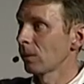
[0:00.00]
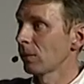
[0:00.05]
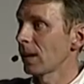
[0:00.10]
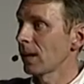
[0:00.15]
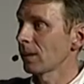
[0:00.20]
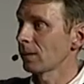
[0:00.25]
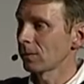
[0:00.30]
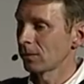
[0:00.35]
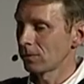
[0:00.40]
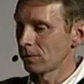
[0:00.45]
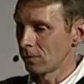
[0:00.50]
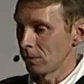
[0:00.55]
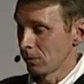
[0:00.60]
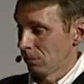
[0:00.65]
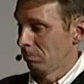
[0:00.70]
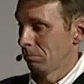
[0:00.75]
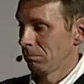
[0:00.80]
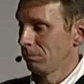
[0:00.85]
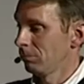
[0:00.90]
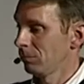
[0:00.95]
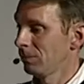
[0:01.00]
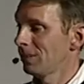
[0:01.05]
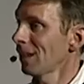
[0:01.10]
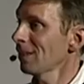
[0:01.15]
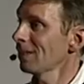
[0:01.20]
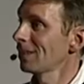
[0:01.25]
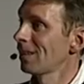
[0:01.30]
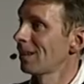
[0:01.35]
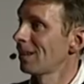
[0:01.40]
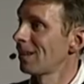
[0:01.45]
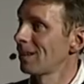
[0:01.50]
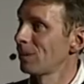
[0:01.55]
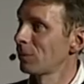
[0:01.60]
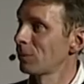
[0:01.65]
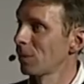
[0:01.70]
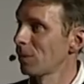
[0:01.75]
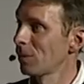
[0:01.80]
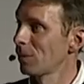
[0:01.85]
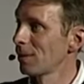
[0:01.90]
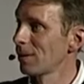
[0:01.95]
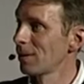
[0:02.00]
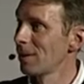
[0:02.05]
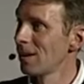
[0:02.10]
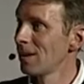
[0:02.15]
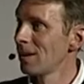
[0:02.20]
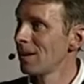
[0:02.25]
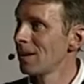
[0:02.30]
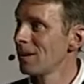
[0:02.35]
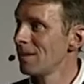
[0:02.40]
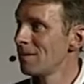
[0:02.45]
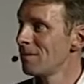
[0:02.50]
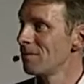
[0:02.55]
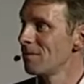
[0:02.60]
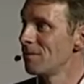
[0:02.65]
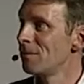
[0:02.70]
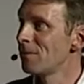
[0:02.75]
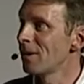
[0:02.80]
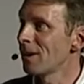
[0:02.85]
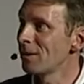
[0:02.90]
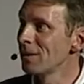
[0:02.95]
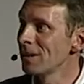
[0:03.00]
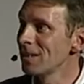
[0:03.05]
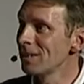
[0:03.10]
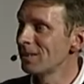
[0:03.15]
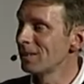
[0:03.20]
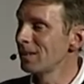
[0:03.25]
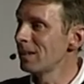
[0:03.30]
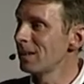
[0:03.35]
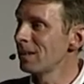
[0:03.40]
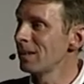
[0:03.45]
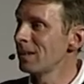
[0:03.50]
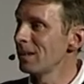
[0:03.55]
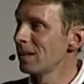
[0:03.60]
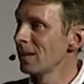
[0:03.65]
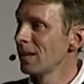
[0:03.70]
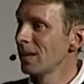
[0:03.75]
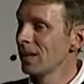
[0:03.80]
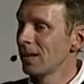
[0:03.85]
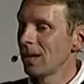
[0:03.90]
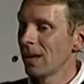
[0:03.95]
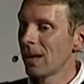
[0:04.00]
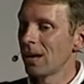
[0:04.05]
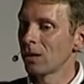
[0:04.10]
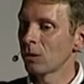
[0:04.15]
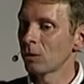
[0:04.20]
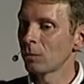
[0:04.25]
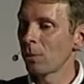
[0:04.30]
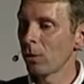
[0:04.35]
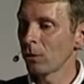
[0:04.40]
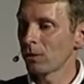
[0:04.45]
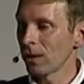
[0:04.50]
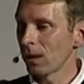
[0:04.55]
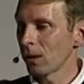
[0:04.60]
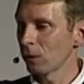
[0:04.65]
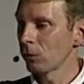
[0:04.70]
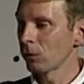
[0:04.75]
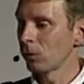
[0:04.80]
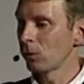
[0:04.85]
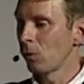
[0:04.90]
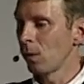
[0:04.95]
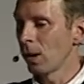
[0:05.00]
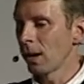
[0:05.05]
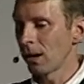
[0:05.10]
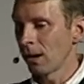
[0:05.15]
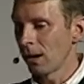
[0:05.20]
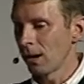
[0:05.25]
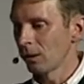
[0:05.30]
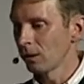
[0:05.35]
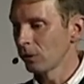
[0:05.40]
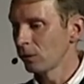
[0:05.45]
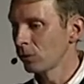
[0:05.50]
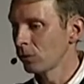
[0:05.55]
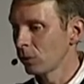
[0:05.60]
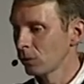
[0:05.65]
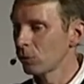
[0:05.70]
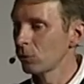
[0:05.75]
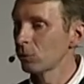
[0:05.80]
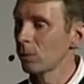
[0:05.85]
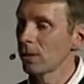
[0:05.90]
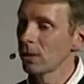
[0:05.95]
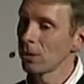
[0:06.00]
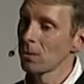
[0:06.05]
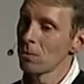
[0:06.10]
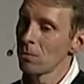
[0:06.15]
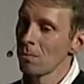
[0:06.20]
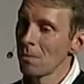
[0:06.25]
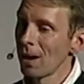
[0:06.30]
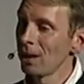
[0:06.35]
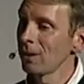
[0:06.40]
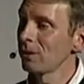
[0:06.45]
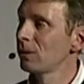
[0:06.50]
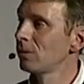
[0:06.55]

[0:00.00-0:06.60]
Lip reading: that, tactically. So very easily, and spot out where are the zones where you might